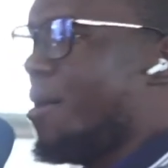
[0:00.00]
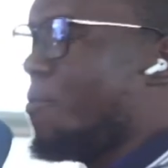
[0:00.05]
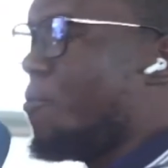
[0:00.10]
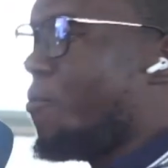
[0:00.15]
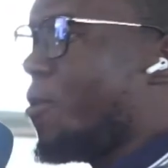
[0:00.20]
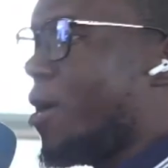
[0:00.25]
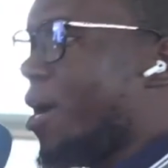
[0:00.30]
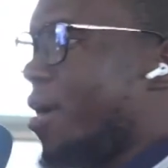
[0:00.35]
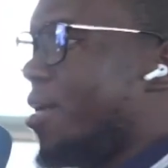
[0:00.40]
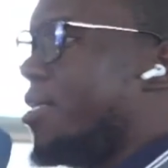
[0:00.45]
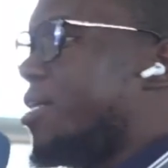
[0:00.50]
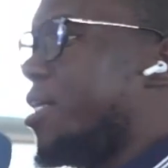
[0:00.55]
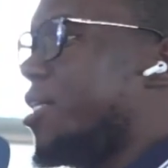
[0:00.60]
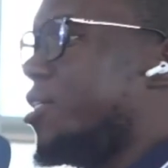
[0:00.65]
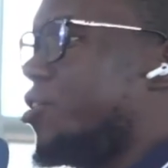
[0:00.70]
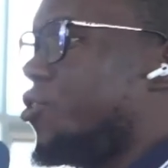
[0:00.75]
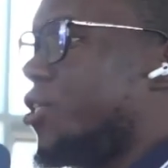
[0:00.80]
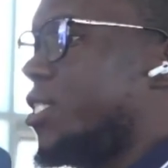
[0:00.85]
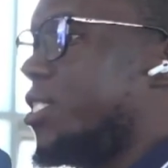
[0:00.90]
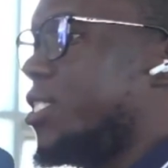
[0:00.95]
kind of
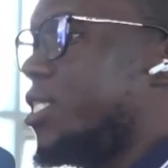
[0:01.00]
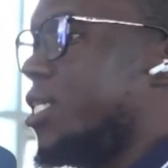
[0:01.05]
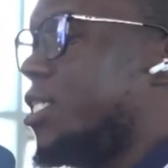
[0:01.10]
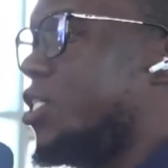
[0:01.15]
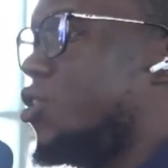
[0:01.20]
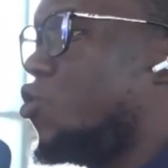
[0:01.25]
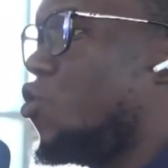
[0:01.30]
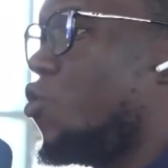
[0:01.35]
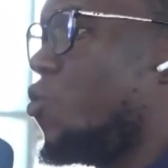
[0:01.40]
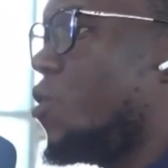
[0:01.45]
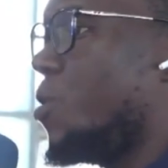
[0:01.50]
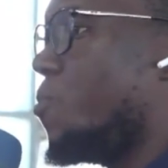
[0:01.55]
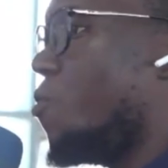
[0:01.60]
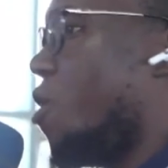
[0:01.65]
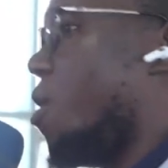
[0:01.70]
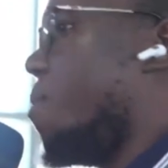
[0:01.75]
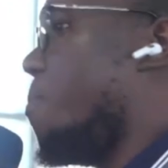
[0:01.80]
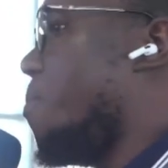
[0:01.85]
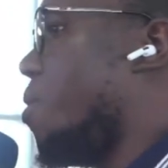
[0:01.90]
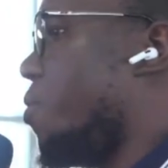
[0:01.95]
interested in knowing
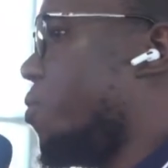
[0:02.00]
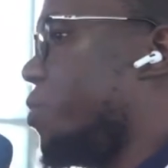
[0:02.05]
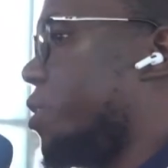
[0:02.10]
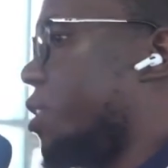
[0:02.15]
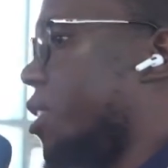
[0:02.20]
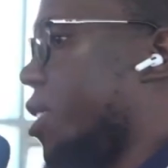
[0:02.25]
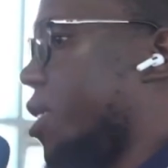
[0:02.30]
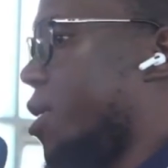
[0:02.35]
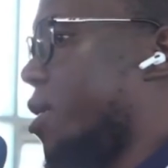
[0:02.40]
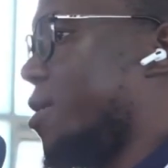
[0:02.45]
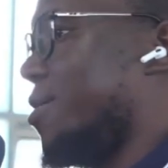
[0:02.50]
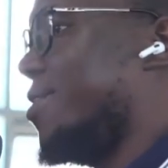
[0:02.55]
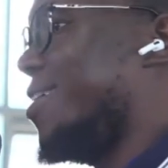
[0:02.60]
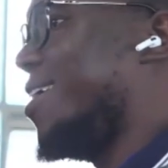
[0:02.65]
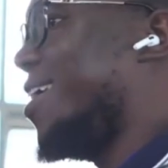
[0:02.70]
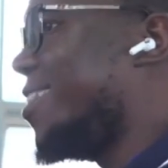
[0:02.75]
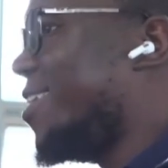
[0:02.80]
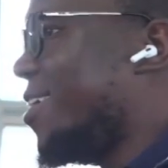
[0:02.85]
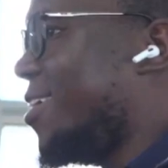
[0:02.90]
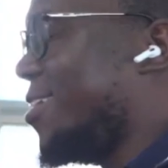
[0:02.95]
more about
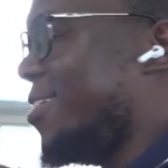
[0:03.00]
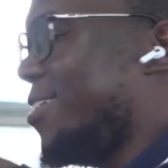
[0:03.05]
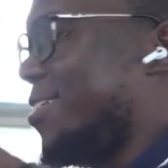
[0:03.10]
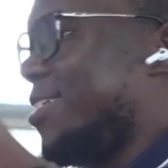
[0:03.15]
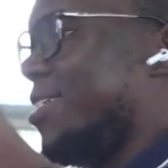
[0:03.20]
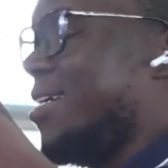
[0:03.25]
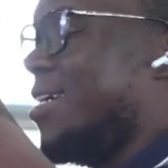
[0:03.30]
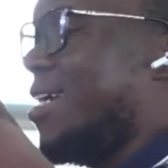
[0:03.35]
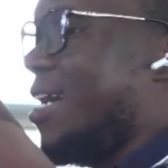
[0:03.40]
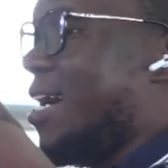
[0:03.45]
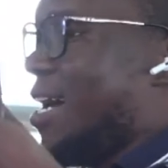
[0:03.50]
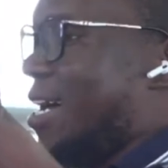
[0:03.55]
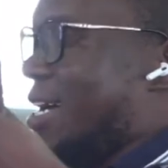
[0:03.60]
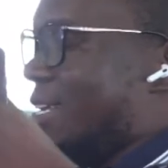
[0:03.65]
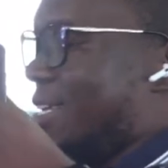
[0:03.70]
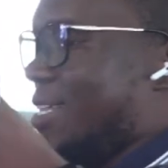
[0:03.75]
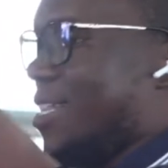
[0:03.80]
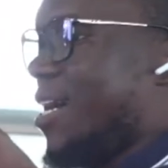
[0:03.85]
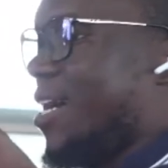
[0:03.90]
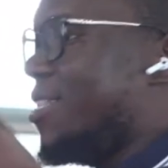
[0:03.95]
the
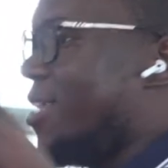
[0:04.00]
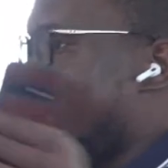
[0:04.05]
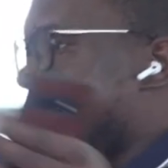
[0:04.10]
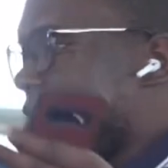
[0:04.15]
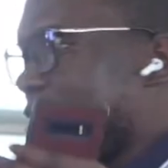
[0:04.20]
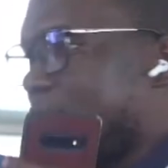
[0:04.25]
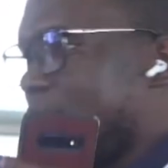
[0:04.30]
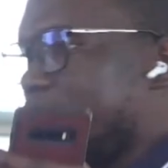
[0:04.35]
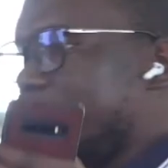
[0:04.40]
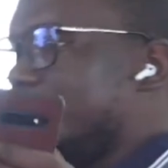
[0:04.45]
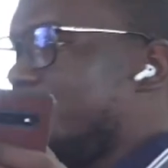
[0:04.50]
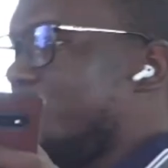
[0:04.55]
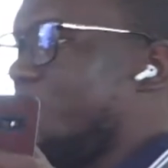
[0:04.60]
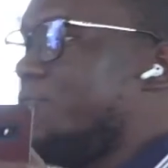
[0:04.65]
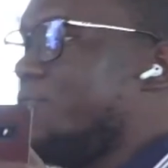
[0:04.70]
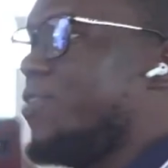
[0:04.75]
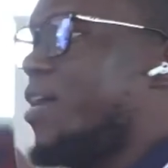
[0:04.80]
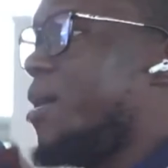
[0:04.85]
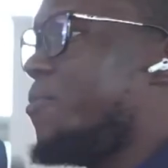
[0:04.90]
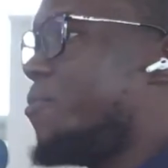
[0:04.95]
other side
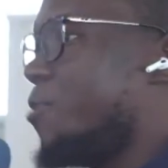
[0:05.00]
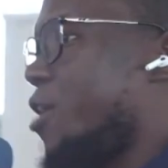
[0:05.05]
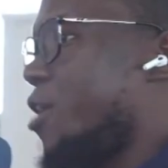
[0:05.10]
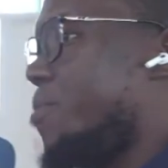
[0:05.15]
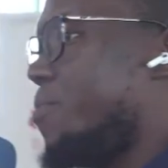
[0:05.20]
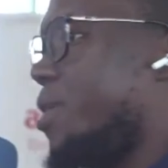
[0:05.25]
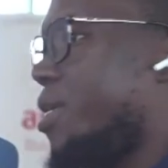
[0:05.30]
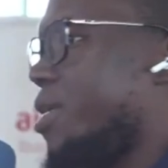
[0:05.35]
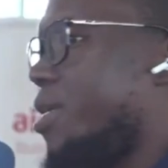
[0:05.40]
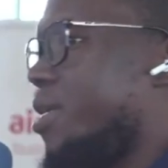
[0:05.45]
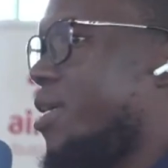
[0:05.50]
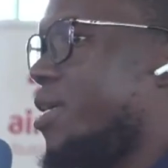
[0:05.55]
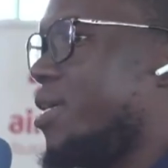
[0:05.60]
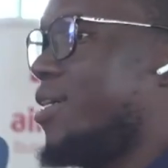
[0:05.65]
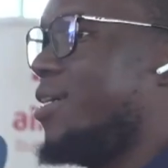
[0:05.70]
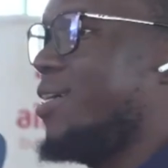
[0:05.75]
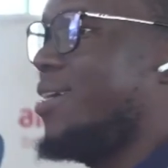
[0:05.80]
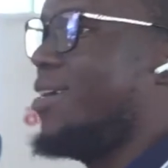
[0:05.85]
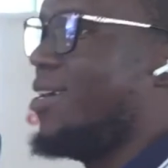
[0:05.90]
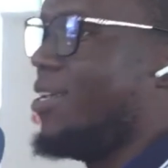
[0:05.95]
of the upcoming
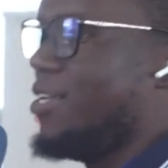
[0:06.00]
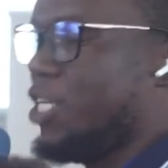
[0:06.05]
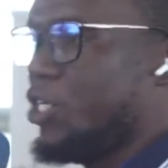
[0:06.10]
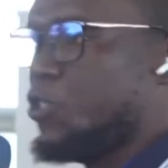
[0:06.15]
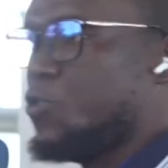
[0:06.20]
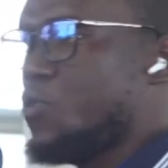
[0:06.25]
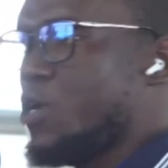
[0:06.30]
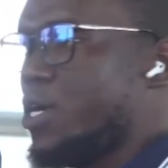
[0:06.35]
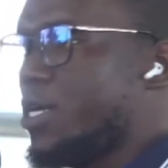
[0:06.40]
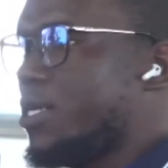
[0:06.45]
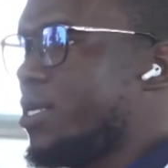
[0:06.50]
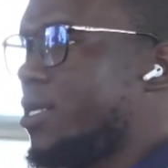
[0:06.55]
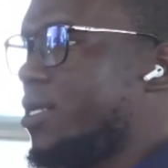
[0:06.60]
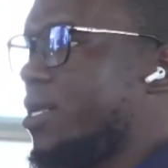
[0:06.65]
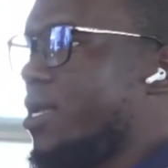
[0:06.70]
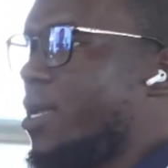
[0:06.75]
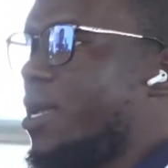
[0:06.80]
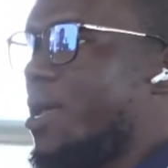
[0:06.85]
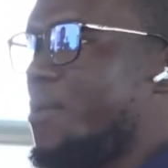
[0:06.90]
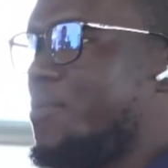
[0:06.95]
network.
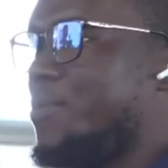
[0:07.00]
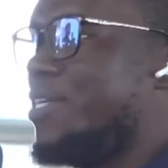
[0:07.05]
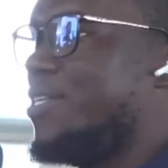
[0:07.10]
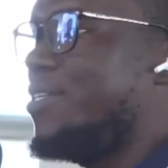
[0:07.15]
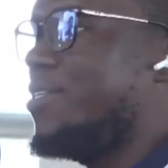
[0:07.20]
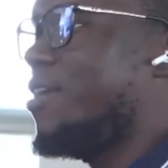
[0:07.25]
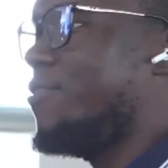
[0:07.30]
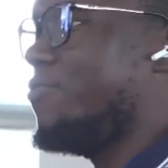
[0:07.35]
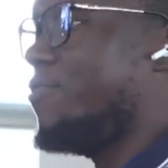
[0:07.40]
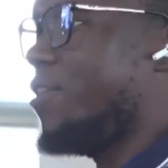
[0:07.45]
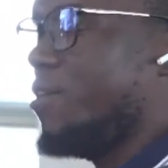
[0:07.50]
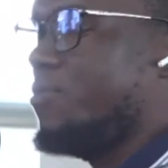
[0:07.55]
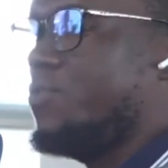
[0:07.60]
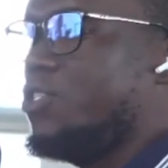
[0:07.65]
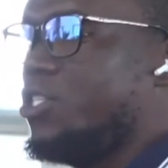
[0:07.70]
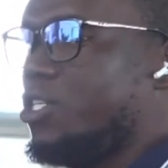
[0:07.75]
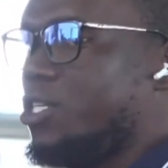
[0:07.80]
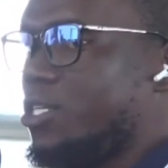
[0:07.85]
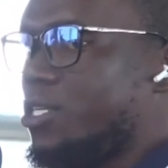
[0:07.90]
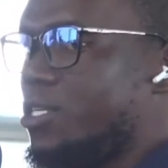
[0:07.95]
I mean, the
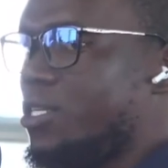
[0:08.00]
5G.